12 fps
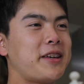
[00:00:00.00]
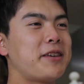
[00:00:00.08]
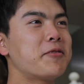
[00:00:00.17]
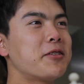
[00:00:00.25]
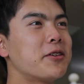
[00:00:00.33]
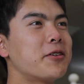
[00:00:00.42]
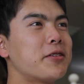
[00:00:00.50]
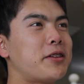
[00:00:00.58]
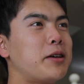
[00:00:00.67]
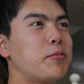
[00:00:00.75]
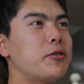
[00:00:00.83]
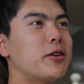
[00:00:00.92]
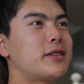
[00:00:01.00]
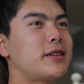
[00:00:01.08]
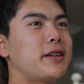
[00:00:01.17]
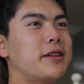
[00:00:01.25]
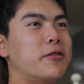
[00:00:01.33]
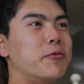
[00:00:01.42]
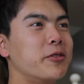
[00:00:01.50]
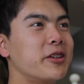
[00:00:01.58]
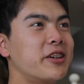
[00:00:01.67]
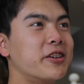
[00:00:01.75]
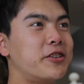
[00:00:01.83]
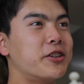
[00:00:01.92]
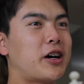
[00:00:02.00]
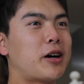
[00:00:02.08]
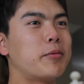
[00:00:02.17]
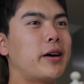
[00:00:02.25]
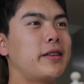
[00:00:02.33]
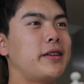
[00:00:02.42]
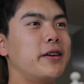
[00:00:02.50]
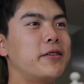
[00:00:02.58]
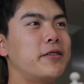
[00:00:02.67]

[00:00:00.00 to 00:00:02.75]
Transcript: Even though Team USA did a really good job at the